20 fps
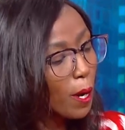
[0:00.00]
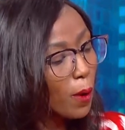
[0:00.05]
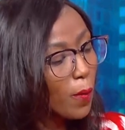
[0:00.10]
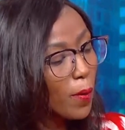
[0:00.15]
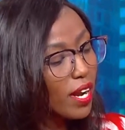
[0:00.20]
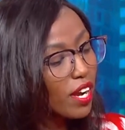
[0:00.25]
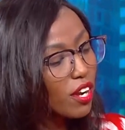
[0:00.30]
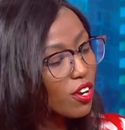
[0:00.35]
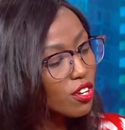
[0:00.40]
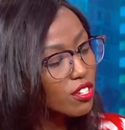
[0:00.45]

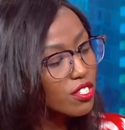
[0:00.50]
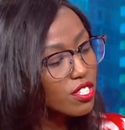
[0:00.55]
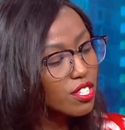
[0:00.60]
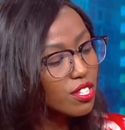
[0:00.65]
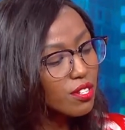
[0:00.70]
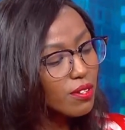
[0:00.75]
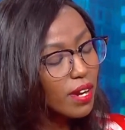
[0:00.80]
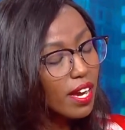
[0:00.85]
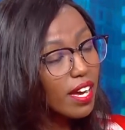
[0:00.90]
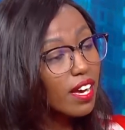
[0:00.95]
When I got to
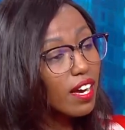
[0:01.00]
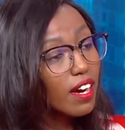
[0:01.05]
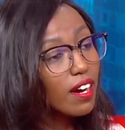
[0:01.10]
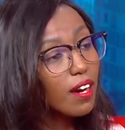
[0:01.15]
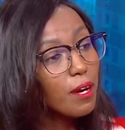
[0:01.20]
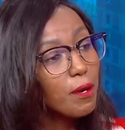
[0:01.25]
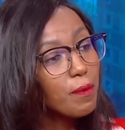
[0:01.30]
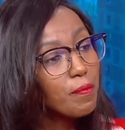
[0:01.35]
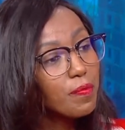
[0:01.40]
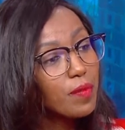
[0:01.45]

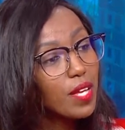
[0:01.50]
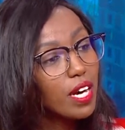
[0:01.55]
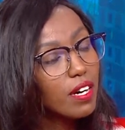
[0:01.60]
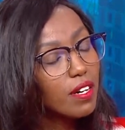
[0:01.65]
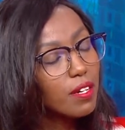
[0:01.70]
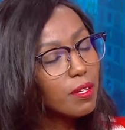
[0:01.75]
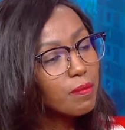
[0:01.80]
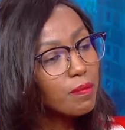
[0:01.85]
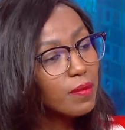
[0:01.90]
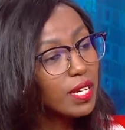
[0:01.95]
um,
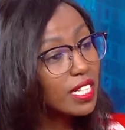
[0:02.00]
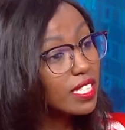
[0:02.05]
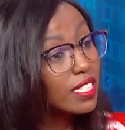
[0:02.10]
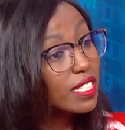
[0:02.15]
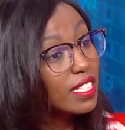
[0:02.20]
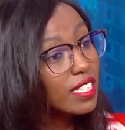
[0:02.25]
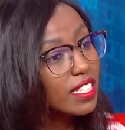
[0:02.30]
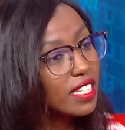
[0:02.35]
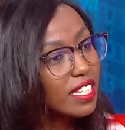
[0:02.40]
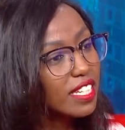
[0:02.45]
um,
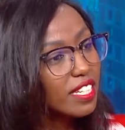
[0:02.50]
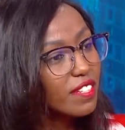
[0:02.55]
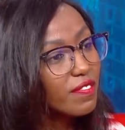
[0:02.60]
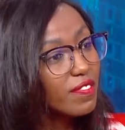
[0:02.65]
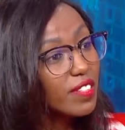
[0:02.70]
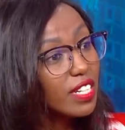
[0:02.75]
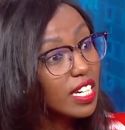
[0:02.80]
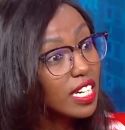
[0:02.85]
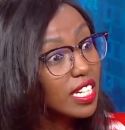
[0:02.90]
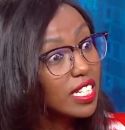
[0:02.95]
Helsinki in
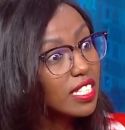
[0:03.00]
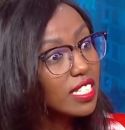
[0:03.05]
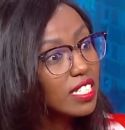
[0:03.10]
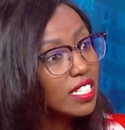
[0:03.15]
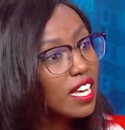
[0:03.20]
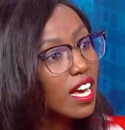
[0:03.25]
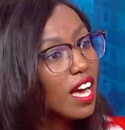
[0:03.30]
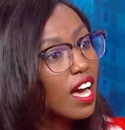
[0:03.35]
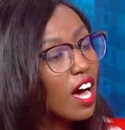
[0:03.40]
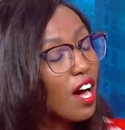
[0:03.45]
Finland,
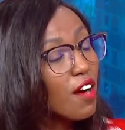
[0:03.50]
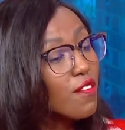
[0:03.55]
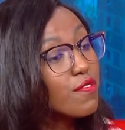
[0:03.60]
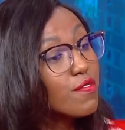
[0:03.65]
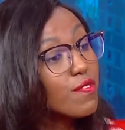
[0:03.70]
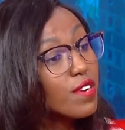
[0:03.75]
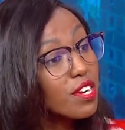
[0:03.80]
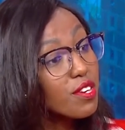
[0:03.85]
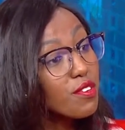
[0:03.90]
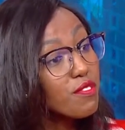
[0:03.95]
a
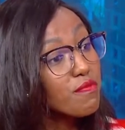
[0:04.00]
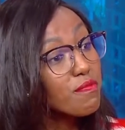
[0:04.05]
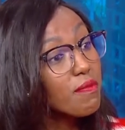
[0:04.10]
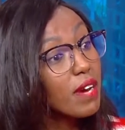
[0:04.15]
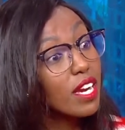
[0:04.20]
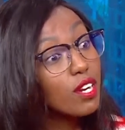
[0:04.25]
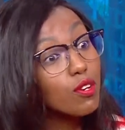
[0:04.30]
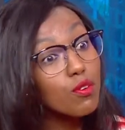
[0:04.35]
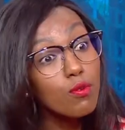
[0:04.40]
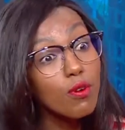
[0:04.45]
friend of
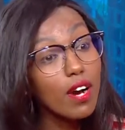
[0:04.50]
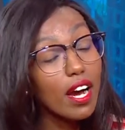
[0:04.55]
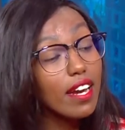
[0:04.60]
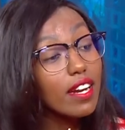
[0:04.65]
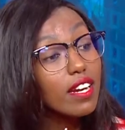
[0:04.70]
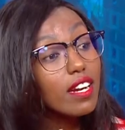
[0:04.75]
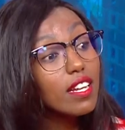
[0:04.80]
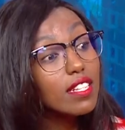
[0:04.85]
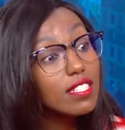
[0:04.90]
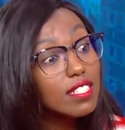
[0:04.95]
mine who had
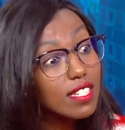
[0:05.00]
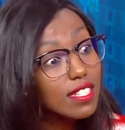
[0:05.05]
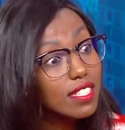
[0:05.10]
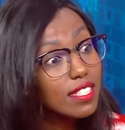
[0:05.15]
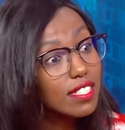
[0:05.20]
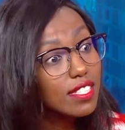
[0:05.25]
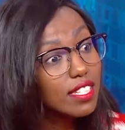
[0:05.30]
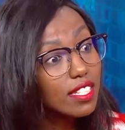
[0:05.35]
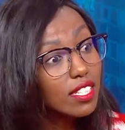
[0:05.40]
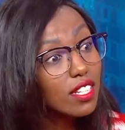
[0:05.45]
lastly
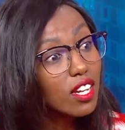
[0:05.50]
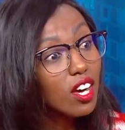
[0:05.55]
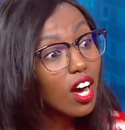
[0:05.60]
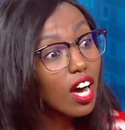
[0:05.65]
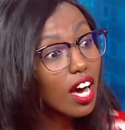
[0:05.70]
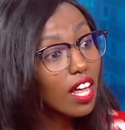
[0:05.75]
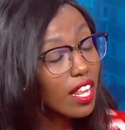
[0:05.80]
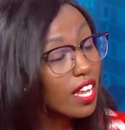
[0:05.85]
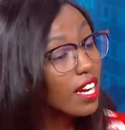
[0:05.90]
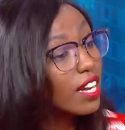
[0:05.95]
seen
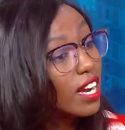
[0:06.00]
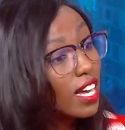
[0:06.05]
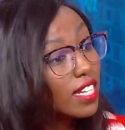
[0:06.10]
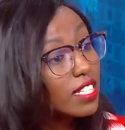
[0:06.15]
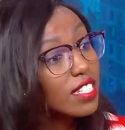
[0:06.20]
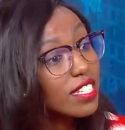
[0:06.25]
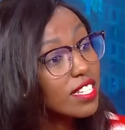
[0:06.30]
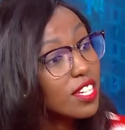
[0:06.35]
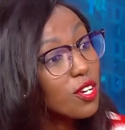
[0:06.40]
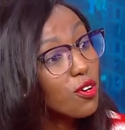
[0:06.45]
that
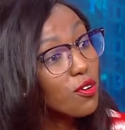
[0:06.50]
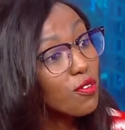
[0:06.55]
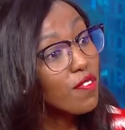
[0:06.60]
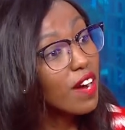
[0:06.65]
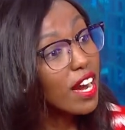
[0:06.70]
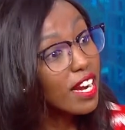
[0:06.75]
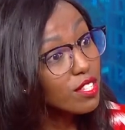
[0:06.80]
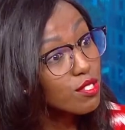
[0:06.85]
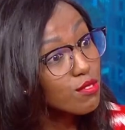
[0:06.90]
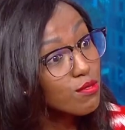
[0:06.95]
last day of
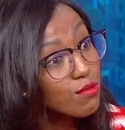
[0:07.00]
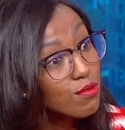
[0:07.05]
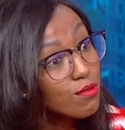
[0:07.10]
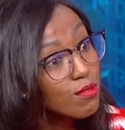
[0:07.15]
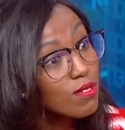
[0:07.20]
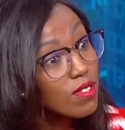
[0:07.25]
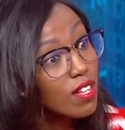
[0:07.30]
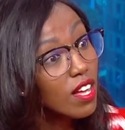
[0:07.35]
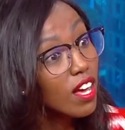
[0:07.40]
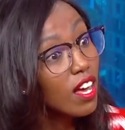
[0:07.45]
high
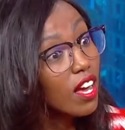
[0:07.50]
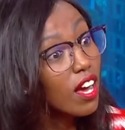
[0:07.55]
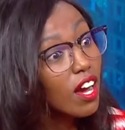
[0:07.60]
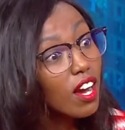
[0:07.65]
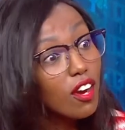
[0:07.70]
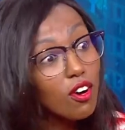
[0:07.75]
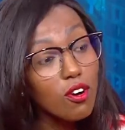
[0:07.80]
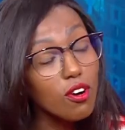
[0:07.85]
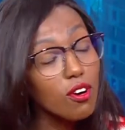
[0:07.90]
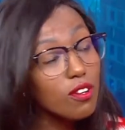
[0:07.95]
school
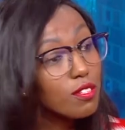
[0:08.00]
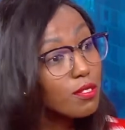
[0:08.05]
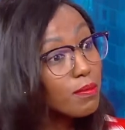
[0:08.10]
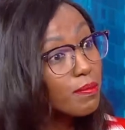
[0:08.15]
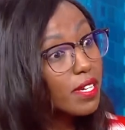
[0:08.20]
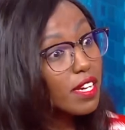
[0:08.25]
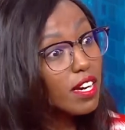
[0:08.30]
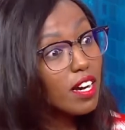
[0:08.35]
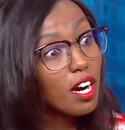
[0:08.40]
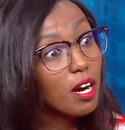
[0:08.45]
called
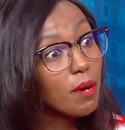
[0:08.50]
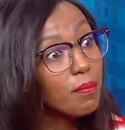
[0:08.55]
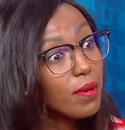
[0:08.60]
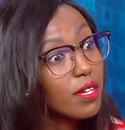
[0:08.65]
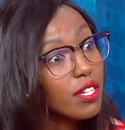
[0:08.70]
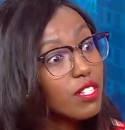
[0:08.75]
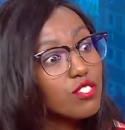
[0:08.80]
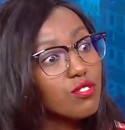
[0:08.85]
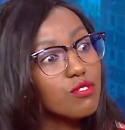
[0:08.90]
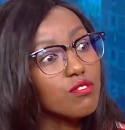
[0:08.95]
me up
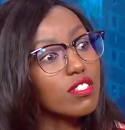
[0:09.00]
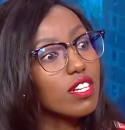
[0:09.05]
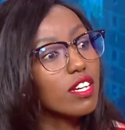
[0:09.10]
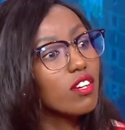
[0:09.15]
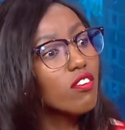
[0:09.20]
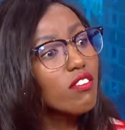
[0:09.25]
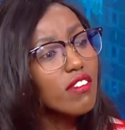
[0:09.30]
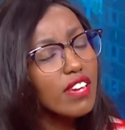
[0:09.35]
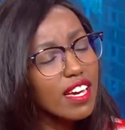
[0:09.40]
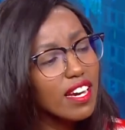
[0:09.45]
and she was
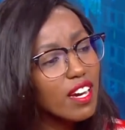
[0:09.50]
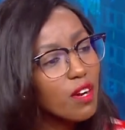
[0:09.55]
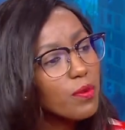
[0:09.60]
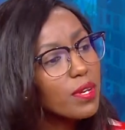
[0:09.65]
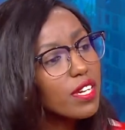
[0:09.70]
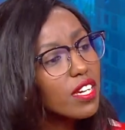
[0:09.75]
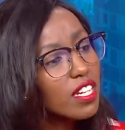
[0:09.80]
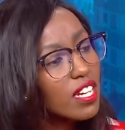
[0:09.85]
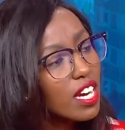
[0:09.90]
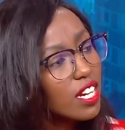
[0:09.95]
like, "Oh yeah, we
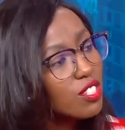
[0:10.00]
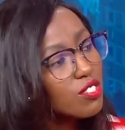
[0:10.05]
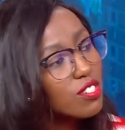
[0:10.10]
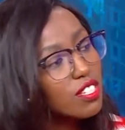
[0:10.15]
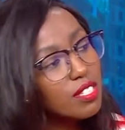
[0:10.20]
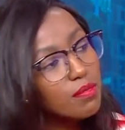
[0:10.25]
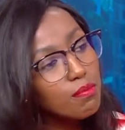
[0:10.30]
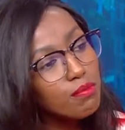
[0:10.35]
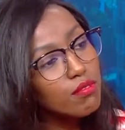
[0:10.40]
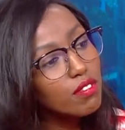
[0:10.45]
can
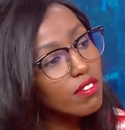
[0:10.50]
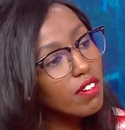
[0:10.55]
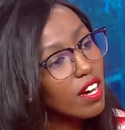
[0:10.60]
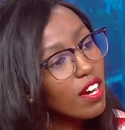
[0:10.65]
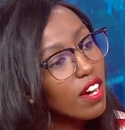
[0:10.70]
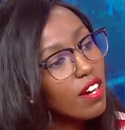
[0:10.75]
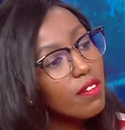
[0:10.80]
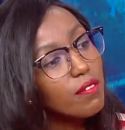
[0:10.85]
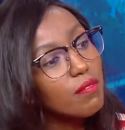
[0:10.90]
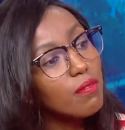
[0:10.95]
actually book
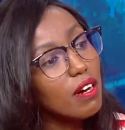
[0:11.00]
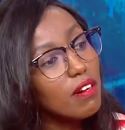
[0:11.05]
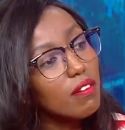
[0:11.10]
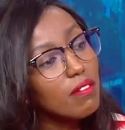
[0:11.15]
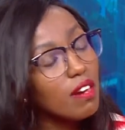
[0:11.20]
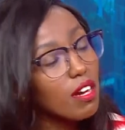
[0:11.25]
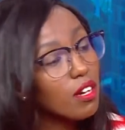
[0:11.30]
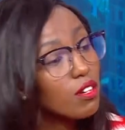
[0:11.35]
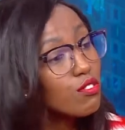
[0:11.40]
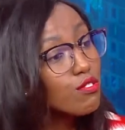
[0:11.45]
a, a,
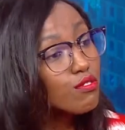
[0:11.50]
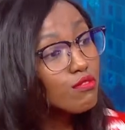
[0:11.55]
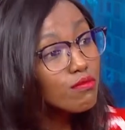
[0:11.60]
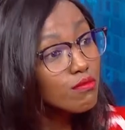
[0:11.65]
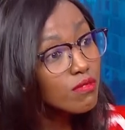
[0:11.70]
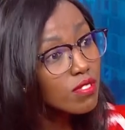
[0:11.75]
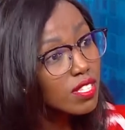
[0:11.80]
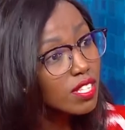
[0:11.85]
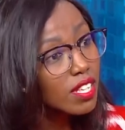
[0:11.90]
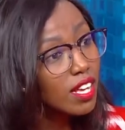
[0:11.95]
a
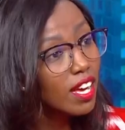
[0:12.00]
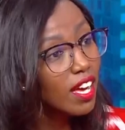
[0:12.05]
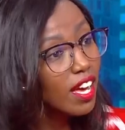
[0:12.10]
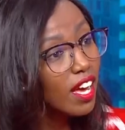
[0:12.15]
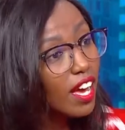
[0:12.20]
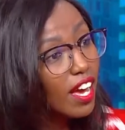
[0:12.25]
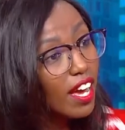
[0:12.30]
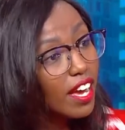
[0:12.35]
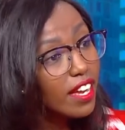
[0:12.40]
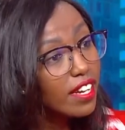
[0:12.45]
cruise
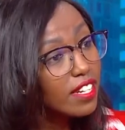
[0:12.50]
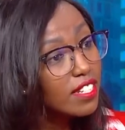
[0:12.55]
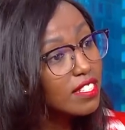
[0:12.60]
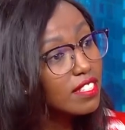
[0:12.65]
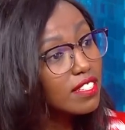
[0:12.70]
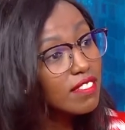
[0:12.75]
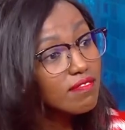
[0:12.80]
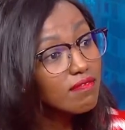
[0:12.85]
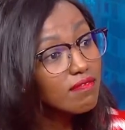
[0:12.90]
and